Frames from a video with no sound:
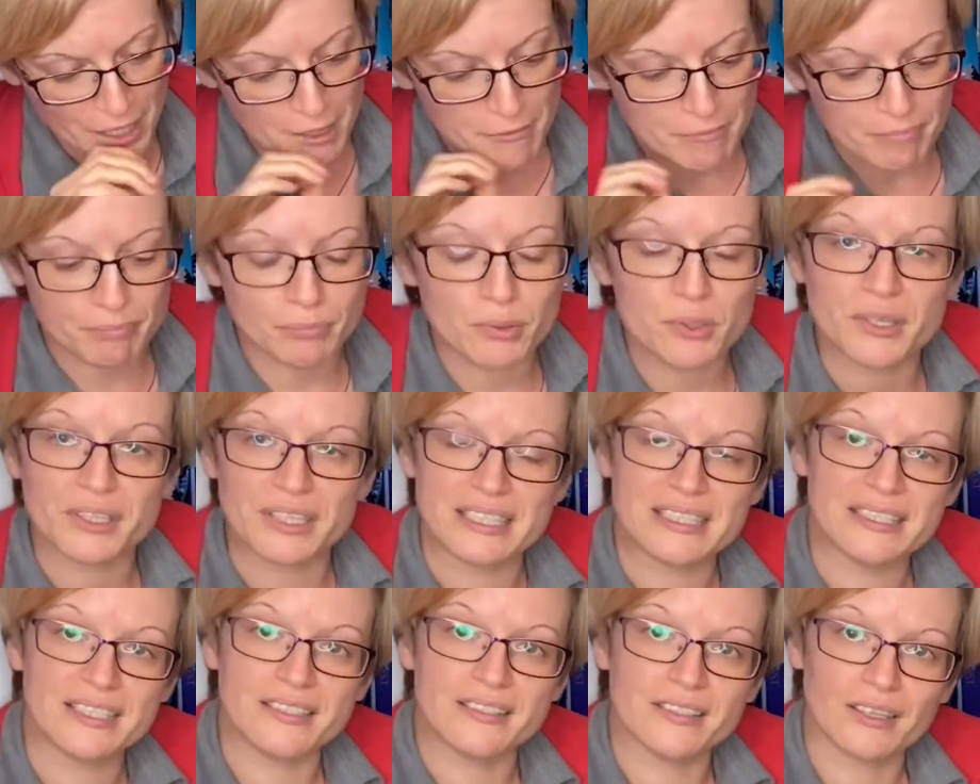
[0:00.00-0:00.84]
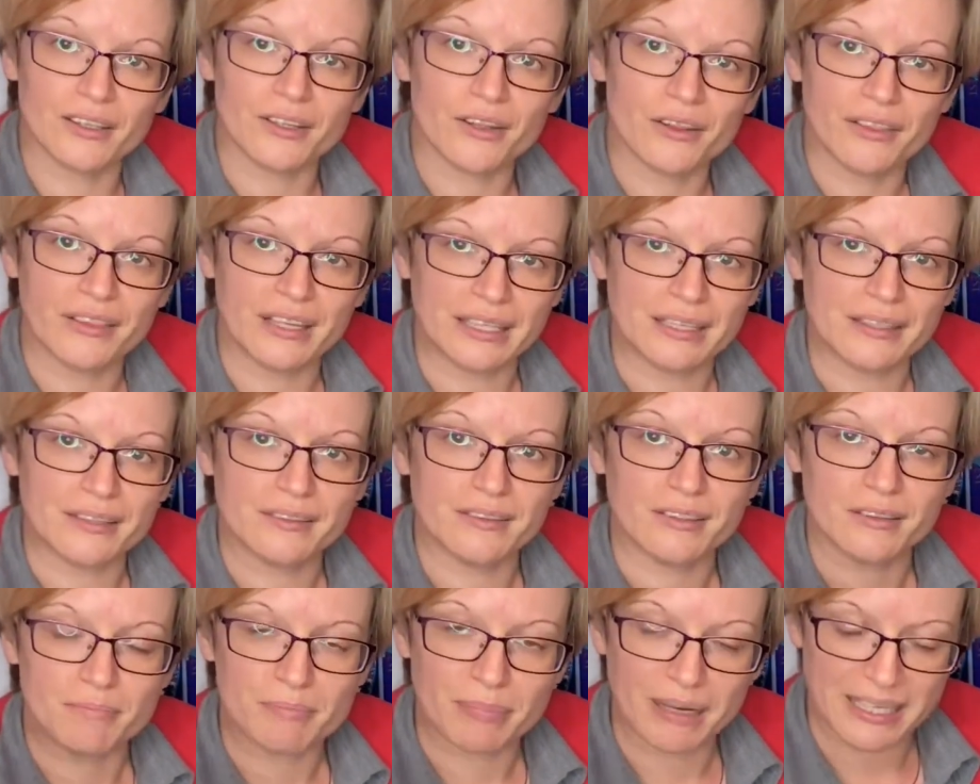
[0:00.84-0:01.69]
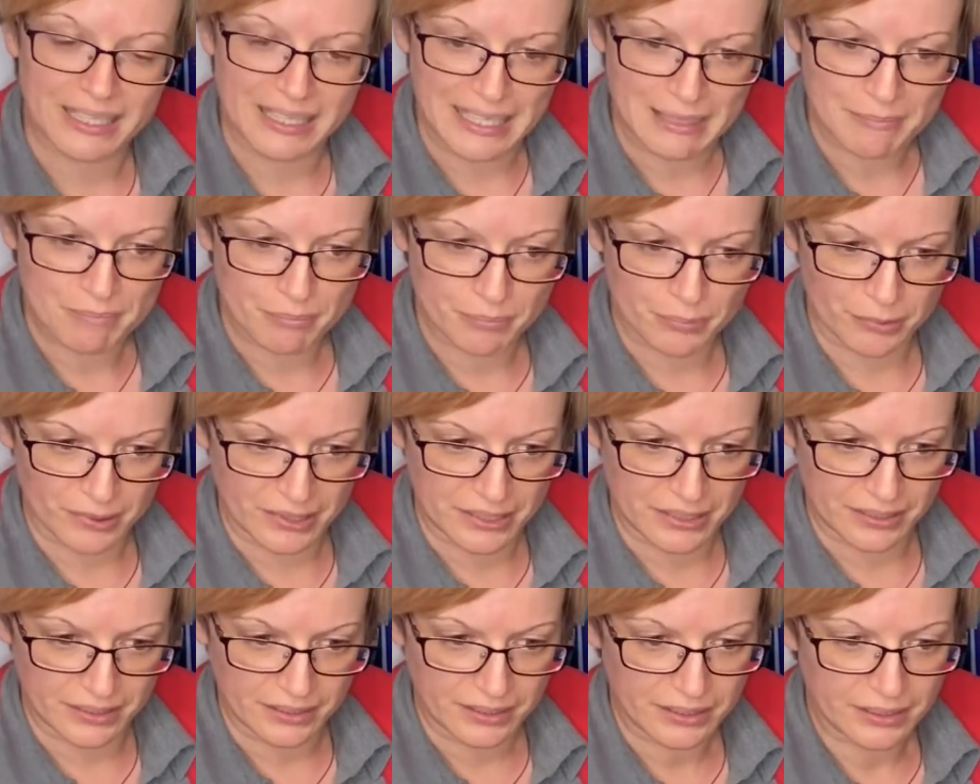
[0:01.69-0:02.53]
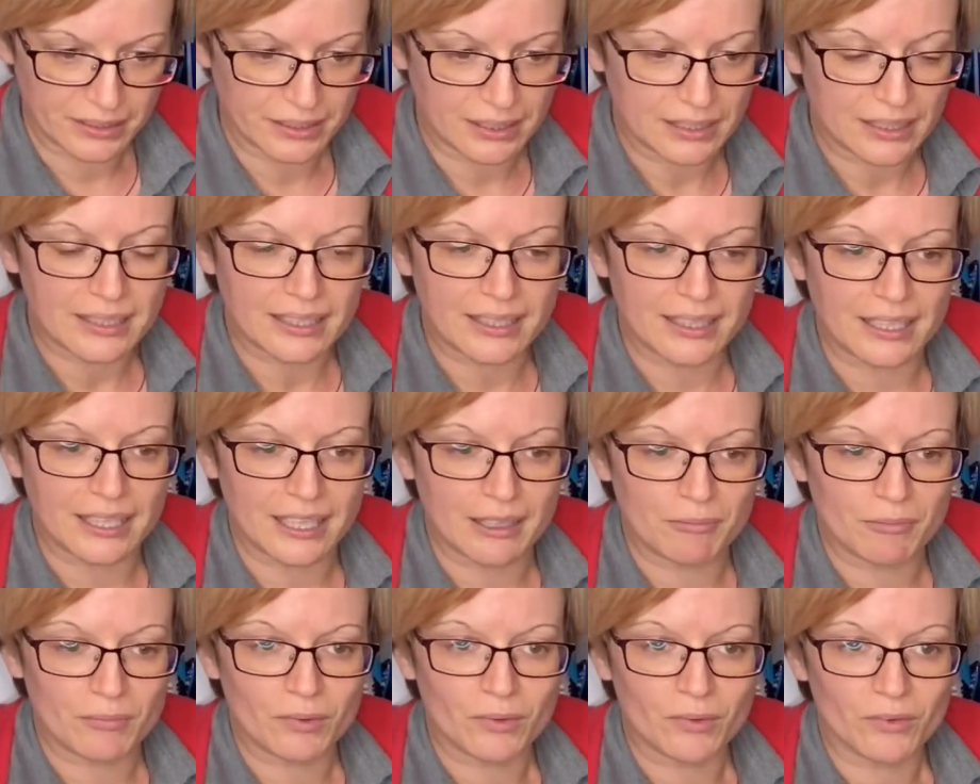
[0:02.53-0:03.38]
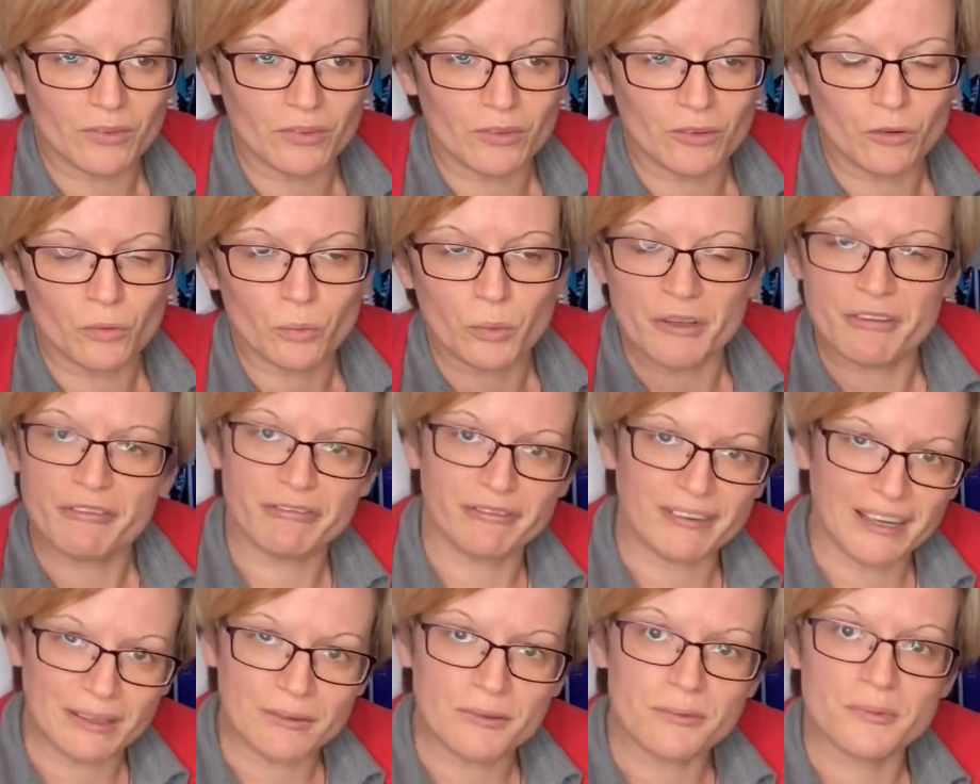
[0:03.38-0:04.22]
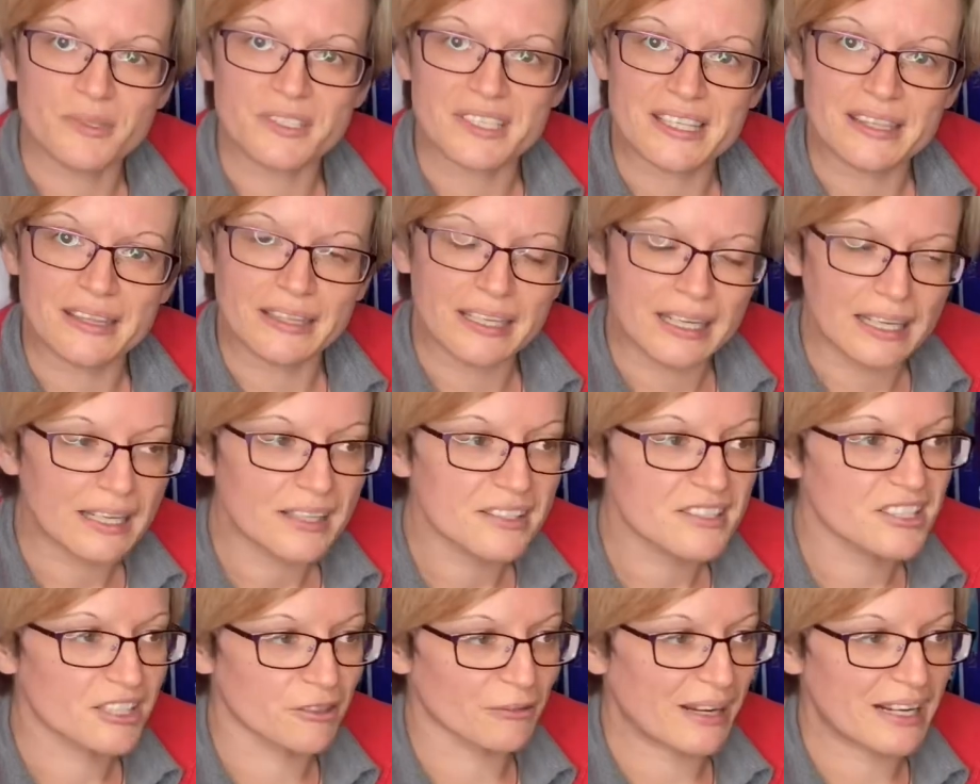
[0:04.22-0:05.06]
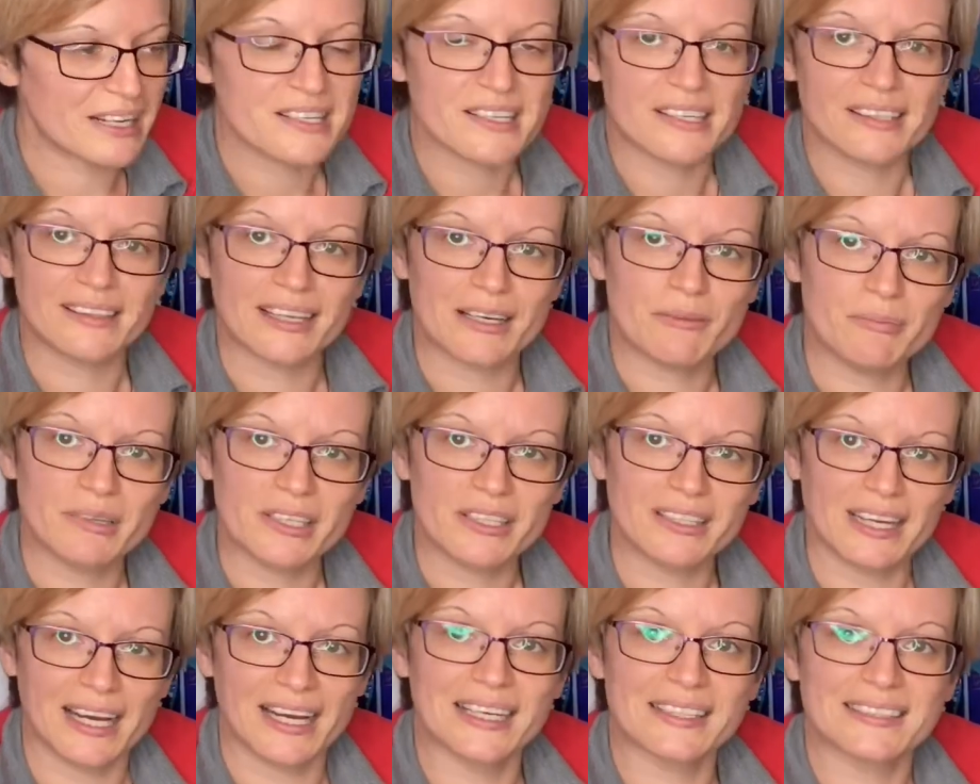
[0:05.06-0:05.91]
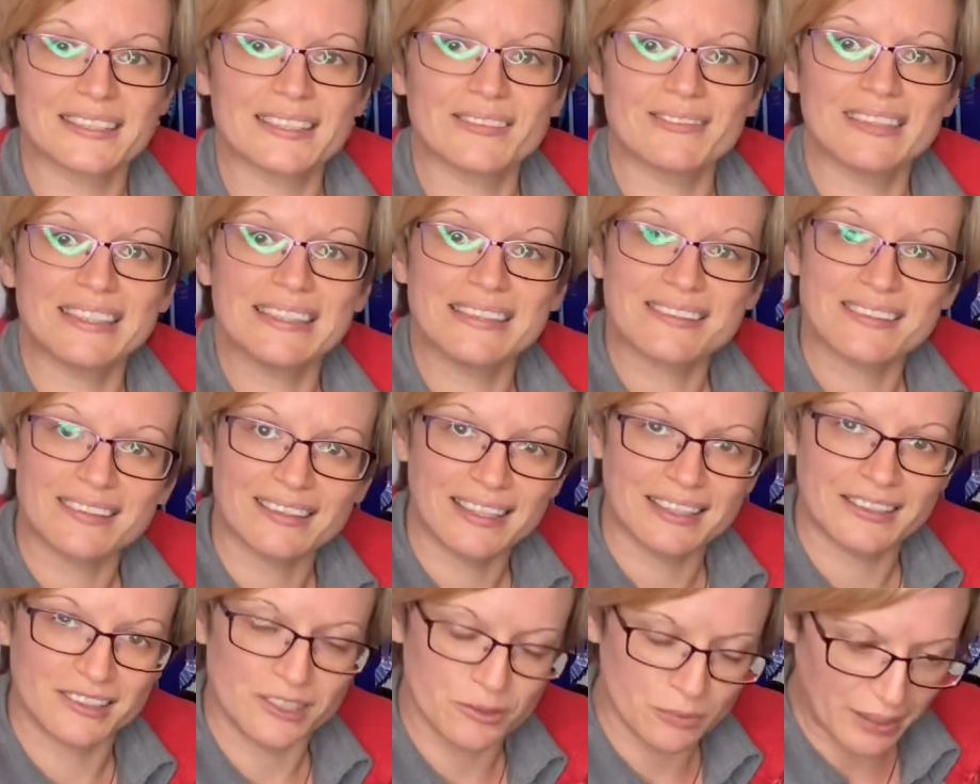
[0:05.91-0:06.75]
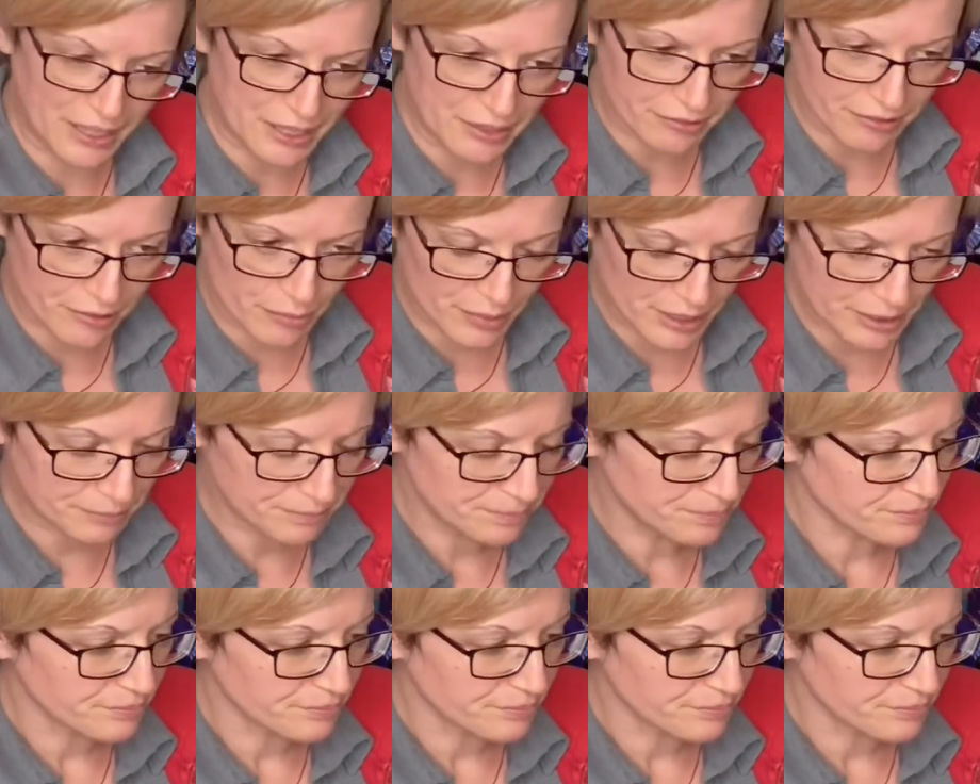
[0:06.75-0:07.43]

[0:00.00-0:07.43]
But this is all things that by inbreeding we found was in there, so actually then we could actively select away from it.